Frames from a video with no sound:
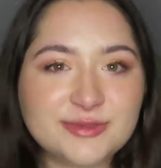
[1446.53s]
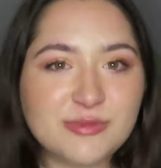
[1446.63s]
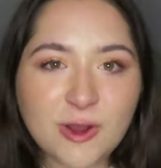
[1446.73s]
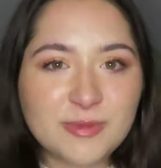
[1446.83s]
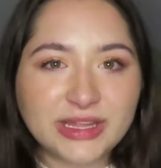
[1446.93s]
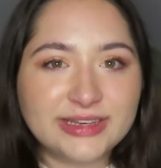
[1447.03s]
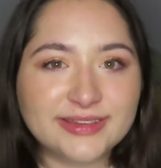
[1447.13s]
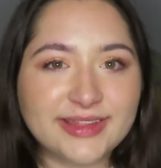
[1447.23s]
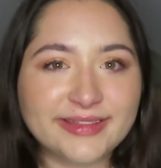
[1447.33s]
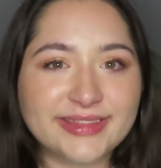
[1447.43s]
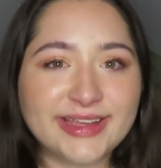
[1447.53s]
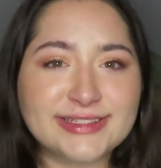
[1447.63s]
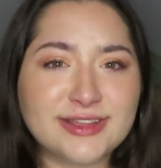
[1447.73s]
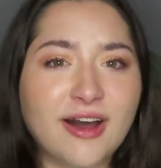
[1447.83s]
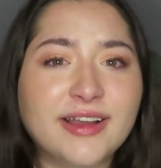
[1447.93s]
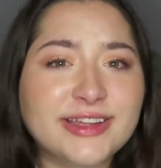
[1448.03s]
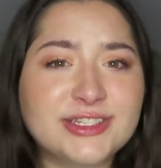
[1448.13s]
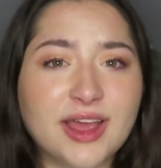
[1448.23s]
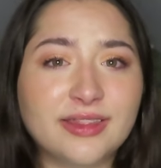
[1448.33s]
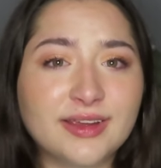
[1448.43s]
moment that they saw
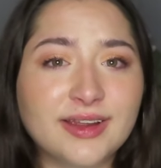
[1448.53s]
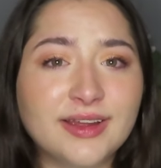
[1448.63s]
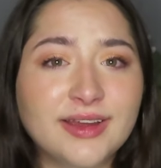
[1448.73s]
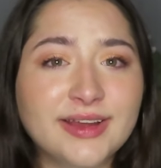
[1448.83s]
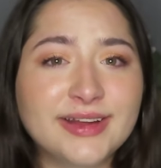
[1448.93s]
each other.